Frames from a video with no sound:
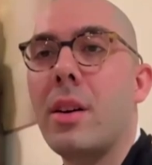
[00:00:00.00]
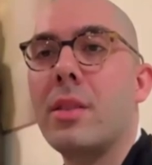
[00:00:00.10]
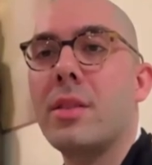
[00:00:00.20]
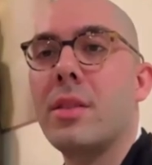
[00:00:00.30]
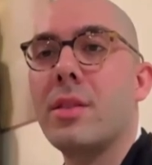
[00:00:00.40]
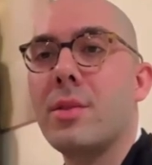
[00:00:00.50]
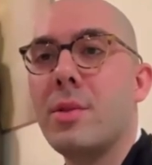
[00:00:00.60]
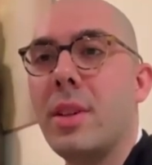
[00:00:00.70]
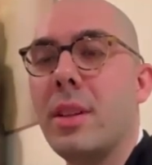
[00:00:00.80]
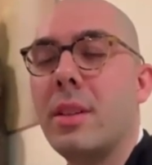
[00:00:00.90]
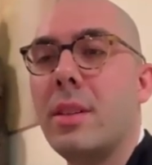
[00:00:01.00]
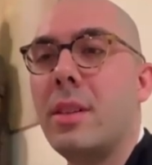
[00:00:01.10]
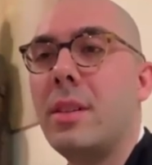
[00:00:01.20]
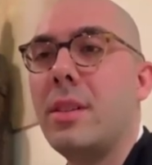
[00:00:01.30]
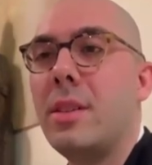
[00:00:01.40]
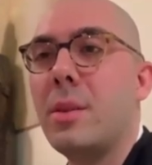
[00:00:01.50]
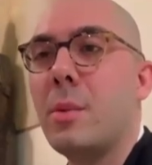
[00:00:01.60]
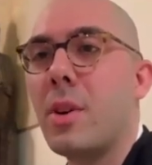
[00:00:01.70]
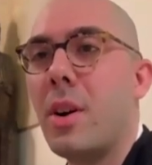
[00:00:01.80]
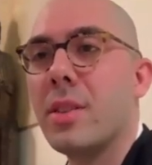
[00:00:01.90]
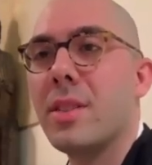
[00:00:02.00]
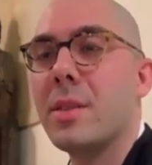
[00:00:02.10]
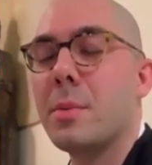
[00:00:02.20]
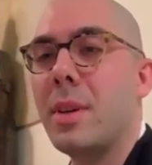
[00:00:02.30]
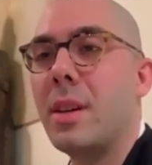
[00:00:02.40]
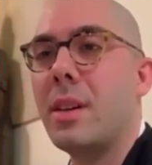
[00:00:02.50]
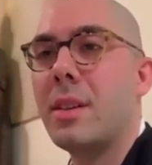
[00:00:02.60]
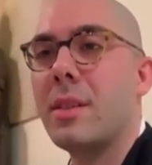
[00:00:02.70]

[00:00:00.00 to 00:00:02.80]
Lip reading: onto the street, we're called to speak.